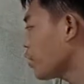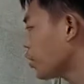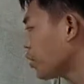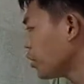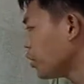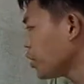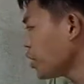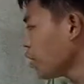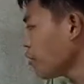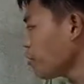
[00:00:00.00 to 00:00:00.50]

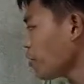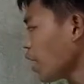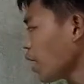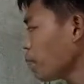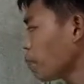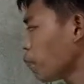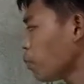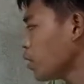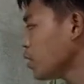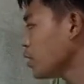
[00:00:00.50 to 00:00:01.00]

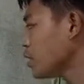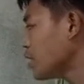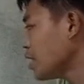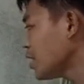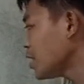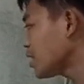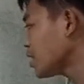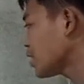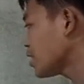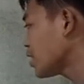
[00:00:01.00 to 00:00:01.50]

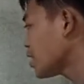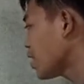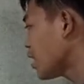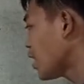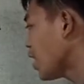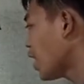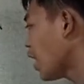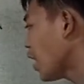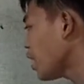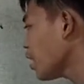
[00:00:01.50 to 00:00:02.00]

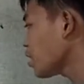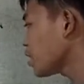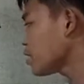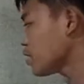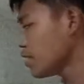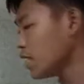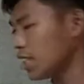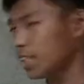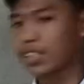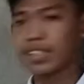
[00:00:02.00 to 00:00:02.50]

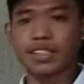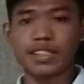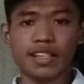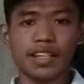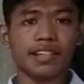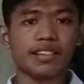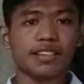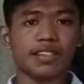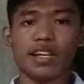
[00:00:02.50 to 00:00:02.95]
35.6866.